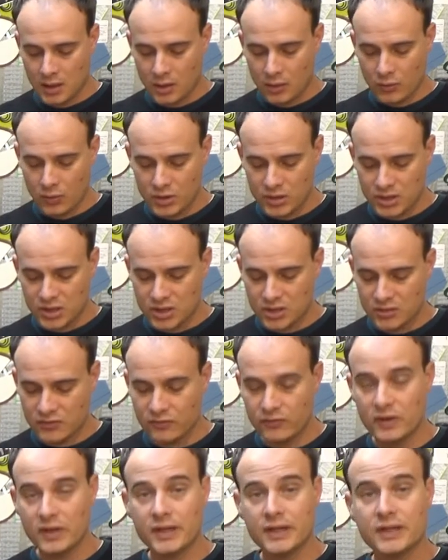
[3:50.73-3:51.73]
which is
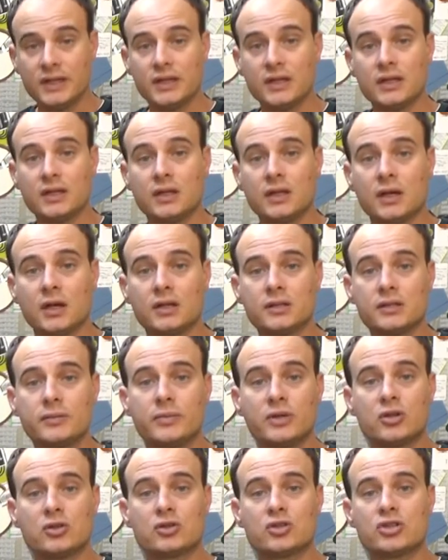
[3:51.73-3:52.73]
very handy
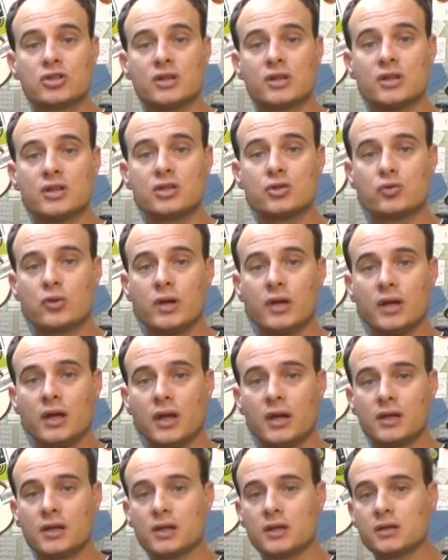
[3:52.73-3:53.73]
because in this way
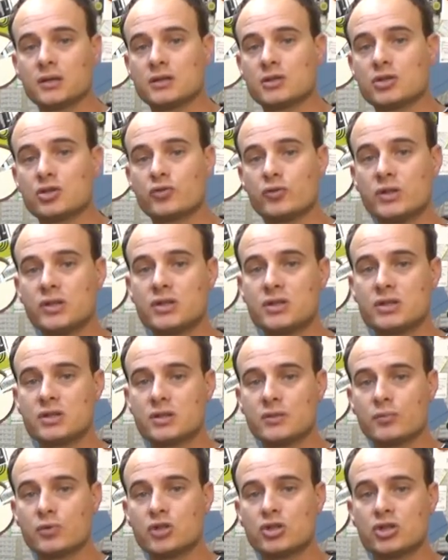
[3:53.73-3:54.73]
I can switch
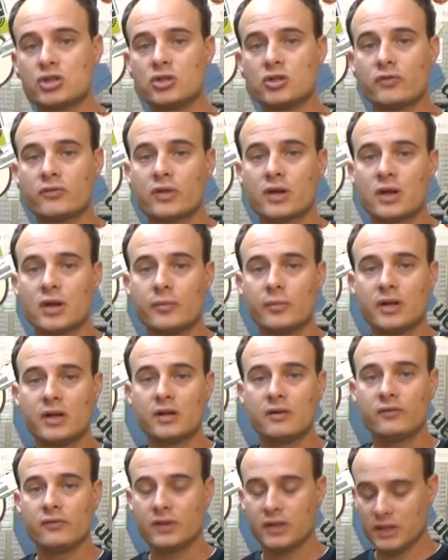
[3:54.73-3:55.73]
the position of the
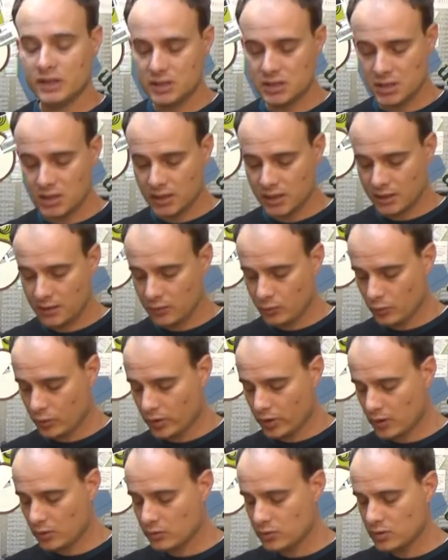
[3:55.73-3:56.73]
camera very easily
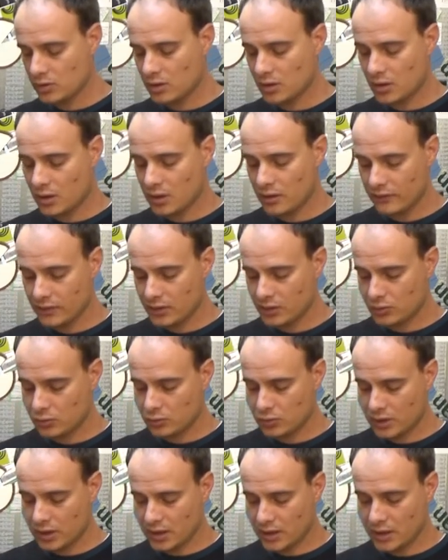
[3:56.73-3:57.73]
without having to
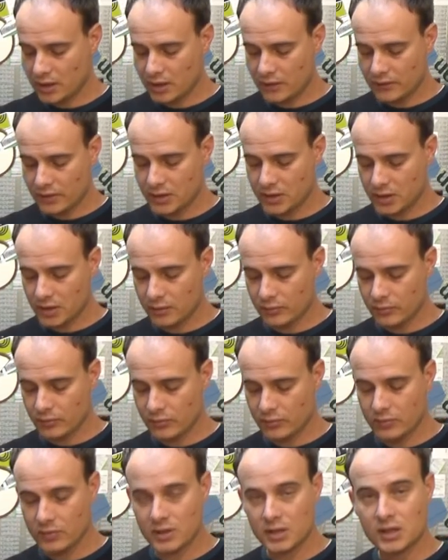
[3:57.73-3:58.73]
take every
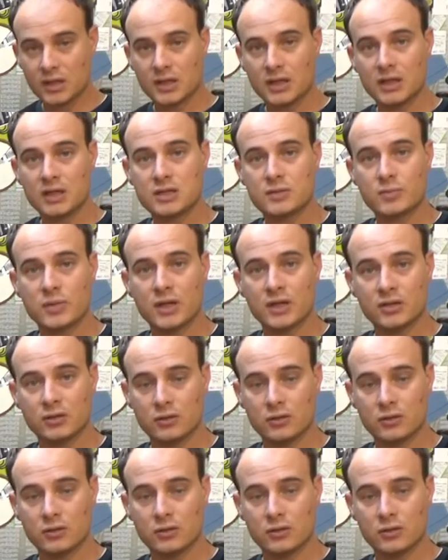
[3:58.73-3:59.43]
time the release plate